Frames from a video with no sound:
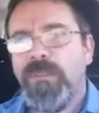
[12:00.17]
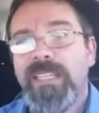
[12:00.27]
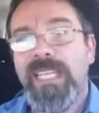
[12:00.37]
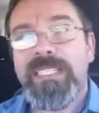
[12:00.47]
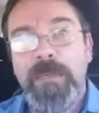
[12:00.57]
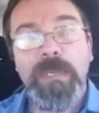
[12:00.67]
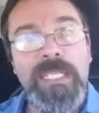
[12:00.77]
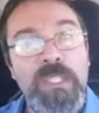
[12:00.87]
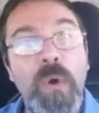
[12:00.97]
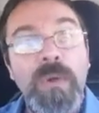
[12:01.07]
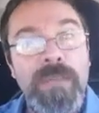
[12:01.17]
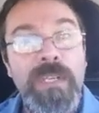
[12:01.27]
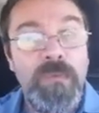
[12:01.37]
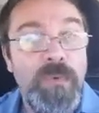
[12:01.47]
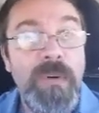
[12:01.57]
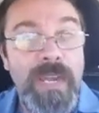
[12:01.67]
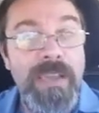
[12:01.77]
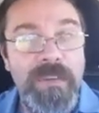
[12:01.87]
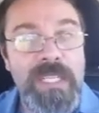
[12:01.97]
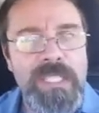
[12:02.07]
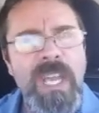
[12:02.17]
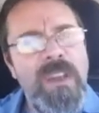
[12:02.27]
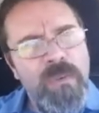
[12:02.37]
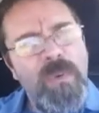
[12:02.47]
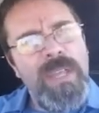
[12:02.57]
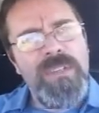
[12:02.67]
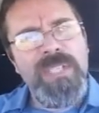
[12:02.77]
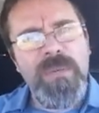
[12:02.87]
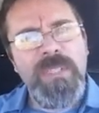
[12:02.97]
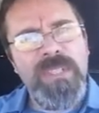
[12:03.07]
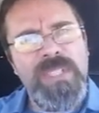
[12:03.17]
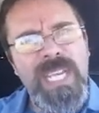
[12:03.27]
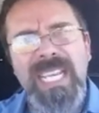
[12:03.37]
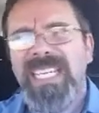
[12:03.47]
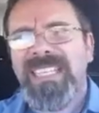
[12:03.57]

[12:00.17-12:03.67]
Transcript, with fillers: In fact, they typically don't give any real evidence for why they're saying what they're saying,